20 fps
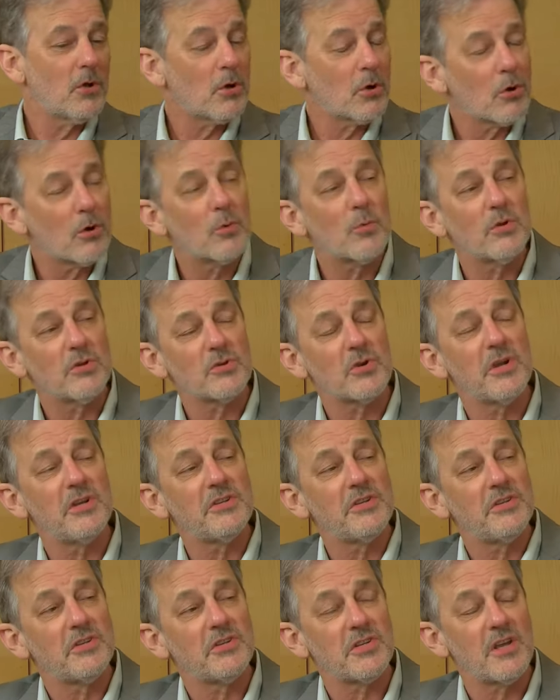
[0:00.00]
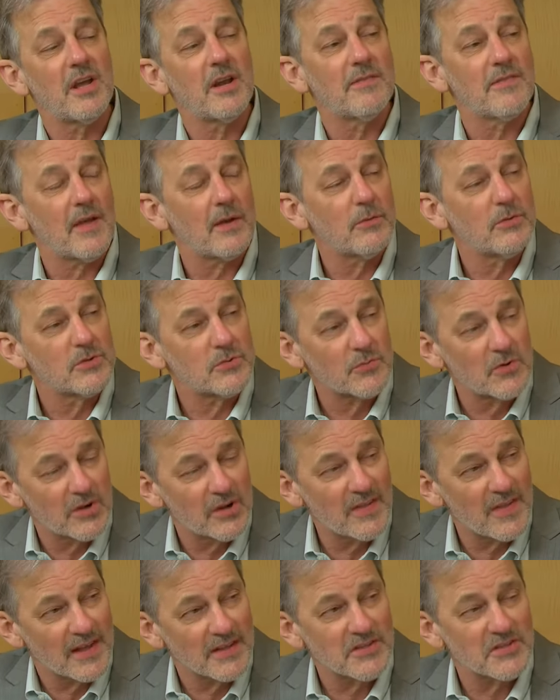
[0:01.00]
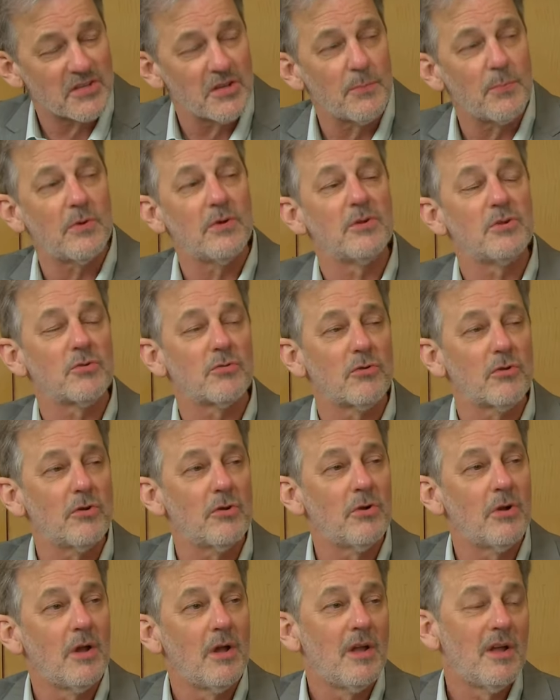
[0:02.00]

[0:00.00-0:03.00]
heard what Tracy said, if that was really that simple and true,